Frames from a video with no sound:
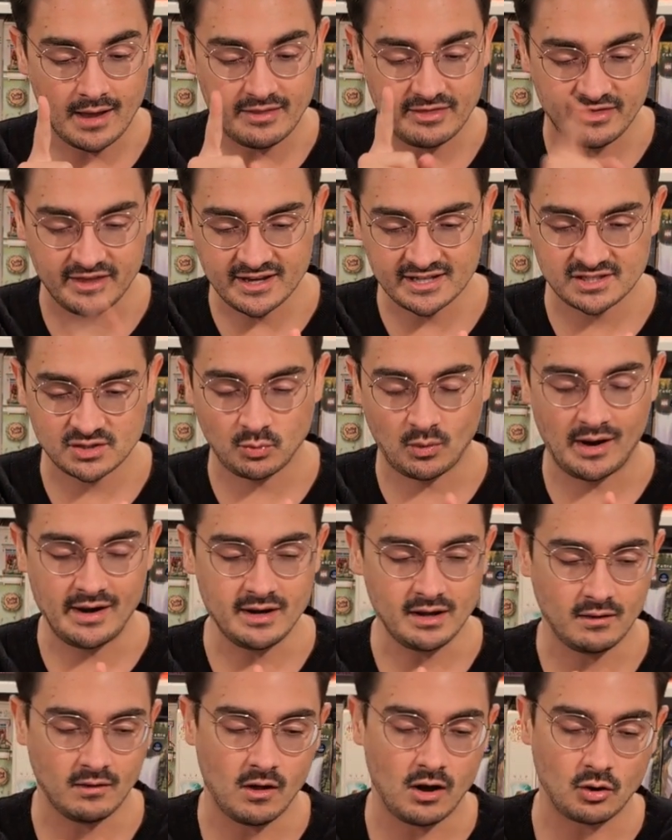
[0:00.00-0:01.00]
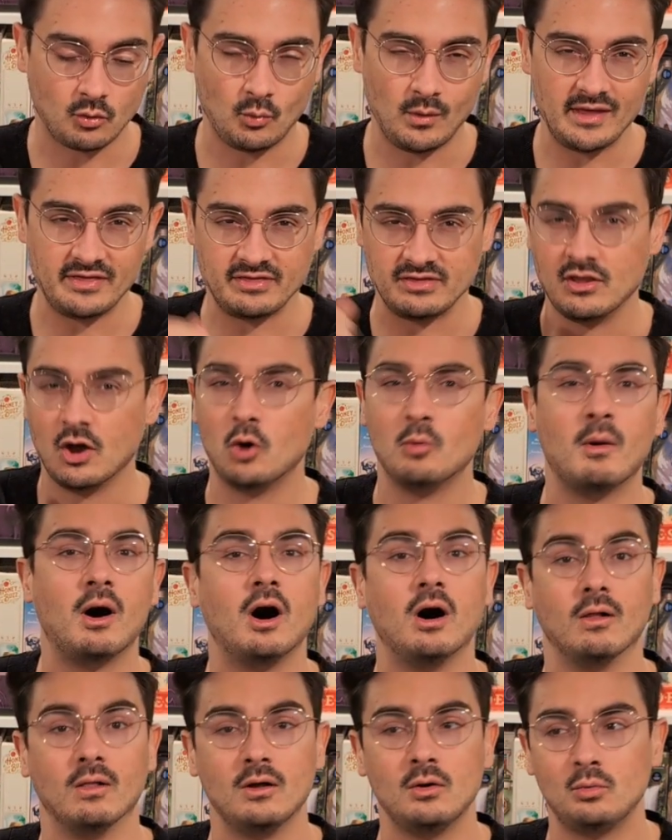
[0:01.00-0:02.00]
this one, along with Gnome
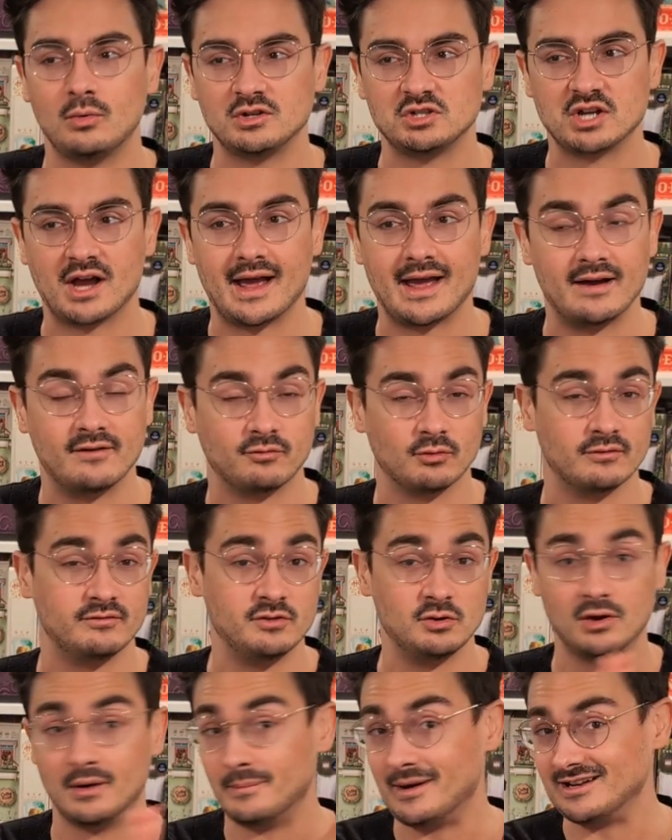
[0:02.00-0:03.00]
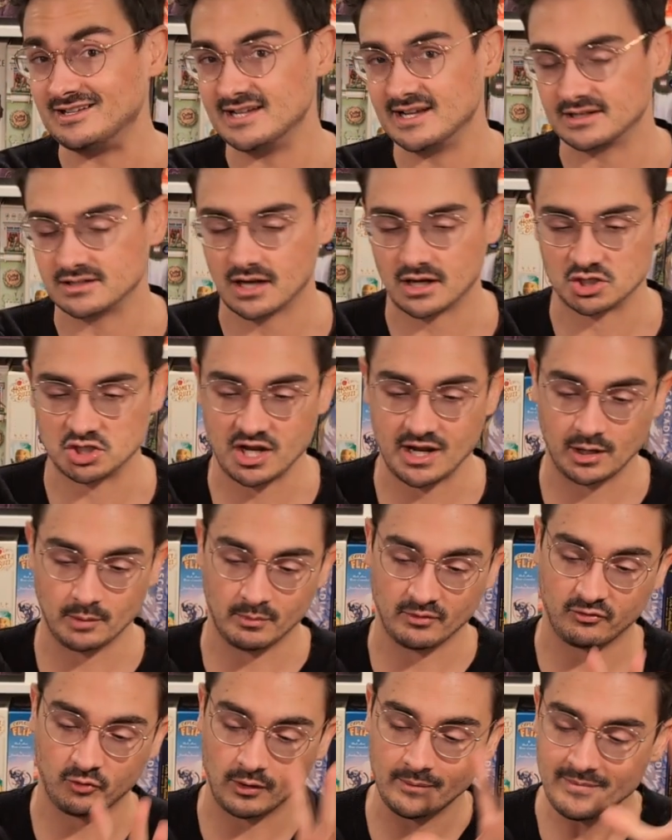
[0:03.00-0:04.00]
Hollow, which I have reviewed on my TikTok channel
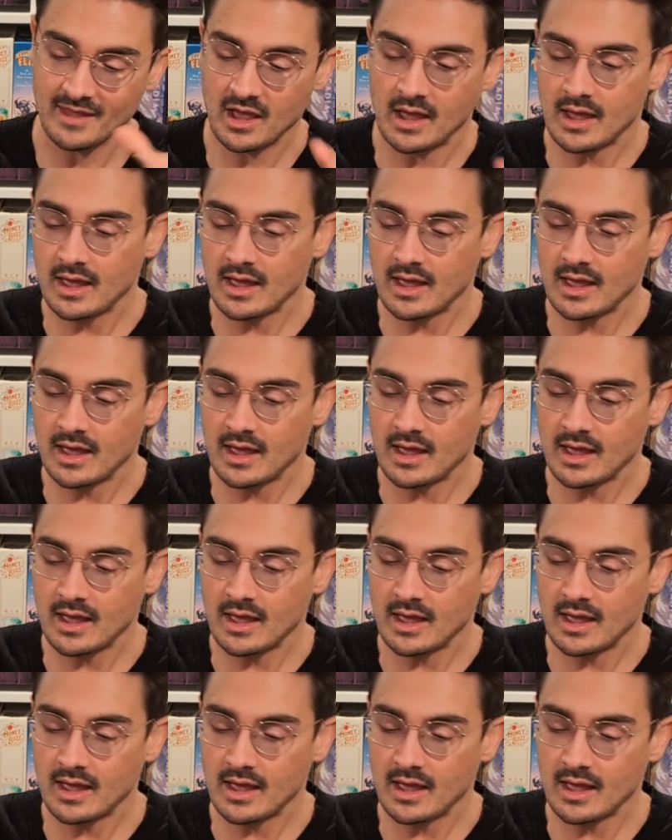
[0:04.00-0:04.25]
before,